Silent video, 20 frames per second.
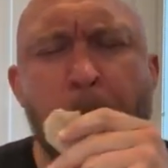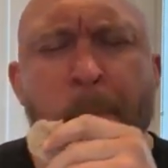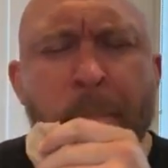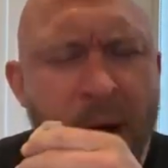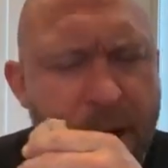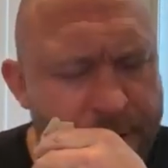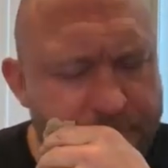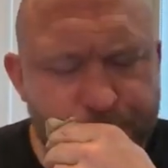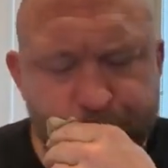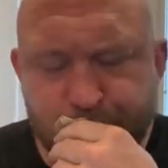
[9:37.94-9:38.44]

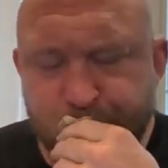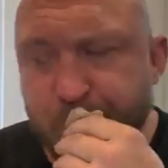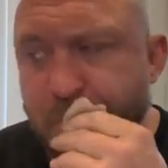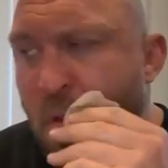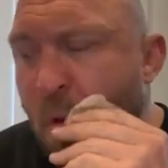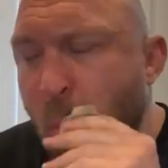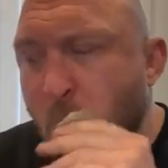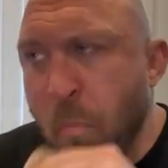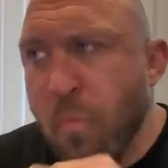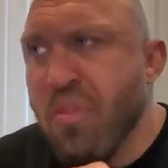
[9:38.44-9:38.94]
But
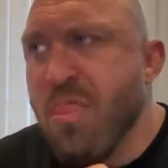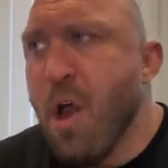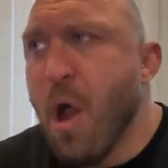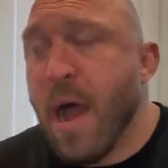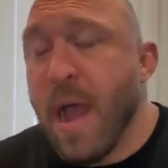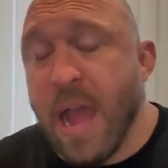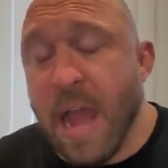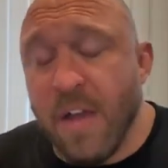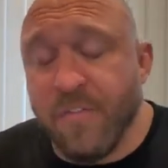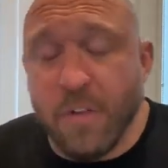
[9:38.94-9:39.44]

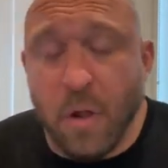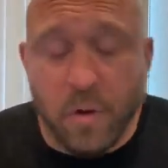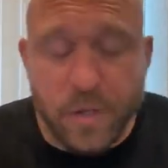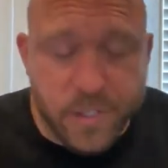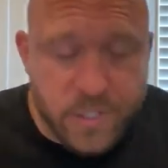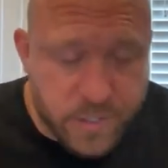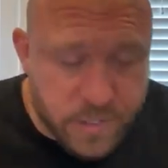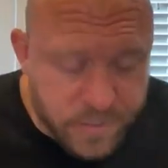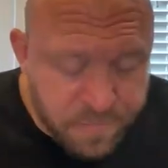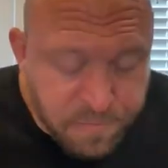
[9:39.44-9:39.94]
I have
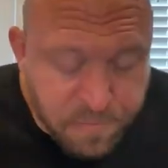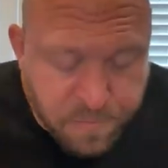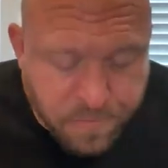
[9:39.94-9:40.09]
noticed